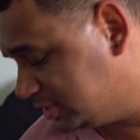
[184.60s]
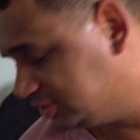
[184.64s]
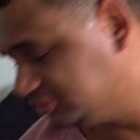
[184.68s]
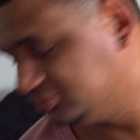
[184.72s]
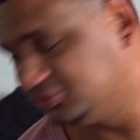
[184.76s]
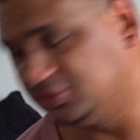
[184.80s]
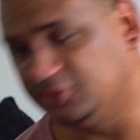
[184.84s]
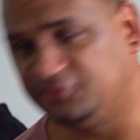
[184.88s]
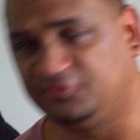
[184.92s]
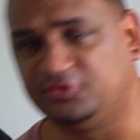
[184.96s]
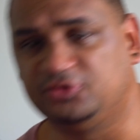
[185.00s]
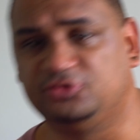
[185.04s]

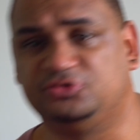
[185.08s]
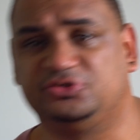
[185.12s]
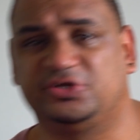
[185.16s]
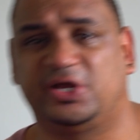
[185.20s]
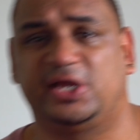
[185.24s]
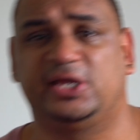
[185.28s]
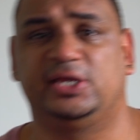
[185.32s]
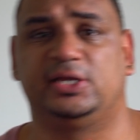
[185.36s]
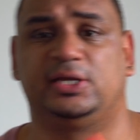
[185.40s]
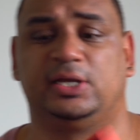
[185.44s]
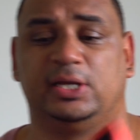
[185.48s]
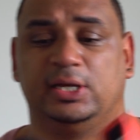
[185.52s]
So if you
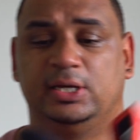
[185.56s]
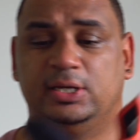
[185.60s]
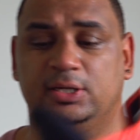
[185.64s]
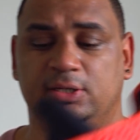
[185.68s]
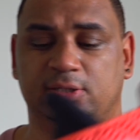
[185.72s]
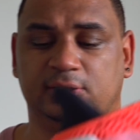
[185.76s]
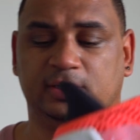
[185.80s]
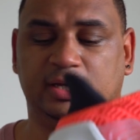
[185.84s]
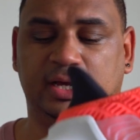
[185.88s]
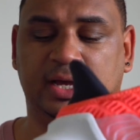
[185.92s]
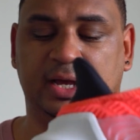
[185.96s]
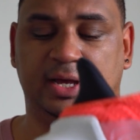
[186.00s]
take
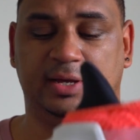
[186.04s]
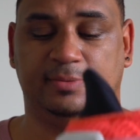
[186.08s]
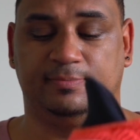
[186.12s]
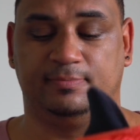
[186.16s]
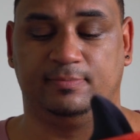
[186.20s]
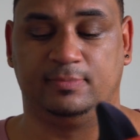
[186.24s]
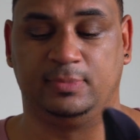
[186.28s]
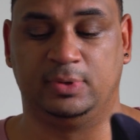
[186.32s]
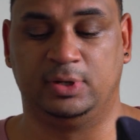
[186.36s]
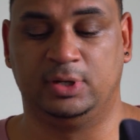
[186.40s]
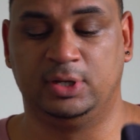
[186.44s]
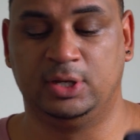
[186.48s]

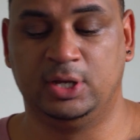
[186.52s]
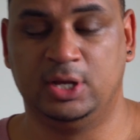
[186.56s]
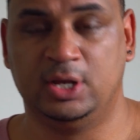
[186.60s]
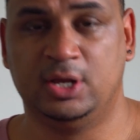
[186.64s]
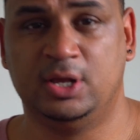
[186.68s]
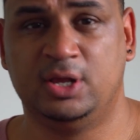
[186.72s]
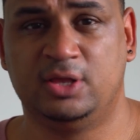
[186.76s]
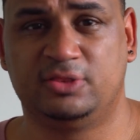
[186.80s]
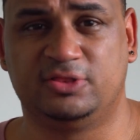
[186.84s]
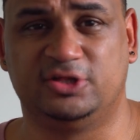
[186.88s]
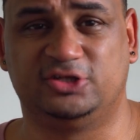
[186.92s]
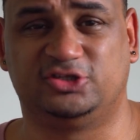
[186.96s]
the
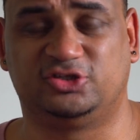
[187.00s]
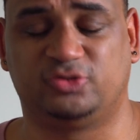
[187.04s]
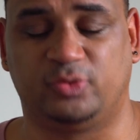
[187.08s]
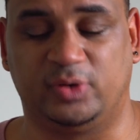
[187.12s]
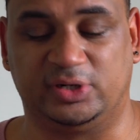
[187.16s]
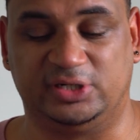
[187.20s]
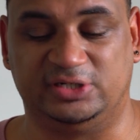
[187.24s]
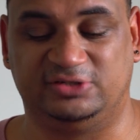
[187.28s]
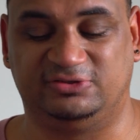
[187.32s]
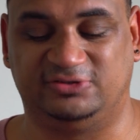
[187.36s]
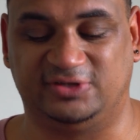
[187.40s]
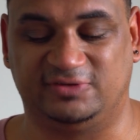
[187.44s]

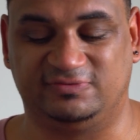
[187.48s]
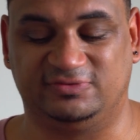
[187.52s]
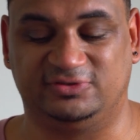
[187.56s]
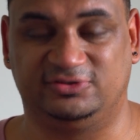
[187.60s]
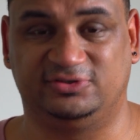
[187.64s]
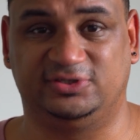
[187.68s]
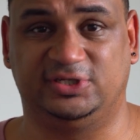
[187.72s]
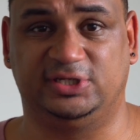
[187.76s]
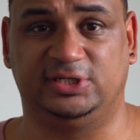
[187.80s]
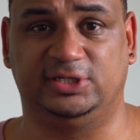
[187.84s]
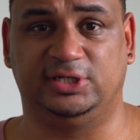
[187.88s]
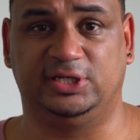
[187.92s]

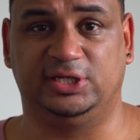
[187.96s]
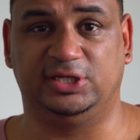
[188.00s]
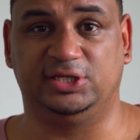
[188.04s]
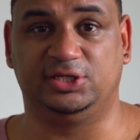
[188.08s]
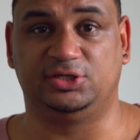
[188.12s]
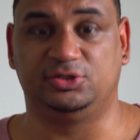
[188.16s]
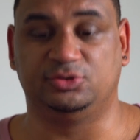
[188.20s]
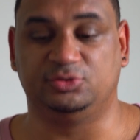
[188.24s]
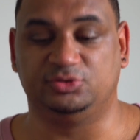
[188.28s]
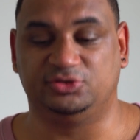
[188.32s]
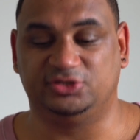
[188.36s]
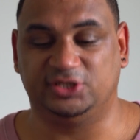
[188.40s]
2017
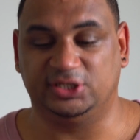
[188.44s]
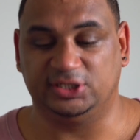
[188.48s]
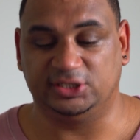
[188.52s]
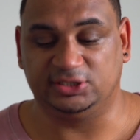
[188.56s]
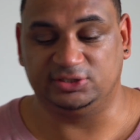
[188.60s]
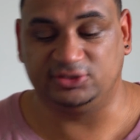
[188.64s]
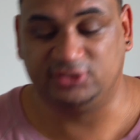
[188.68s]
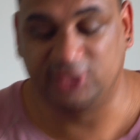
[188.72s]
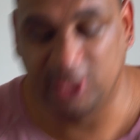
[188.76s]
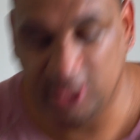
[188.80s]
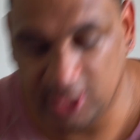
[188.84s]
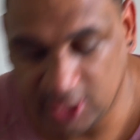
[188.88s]

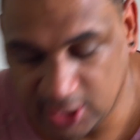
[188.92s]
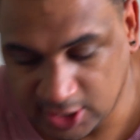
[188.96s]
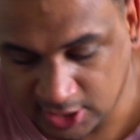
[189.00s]
EQTs,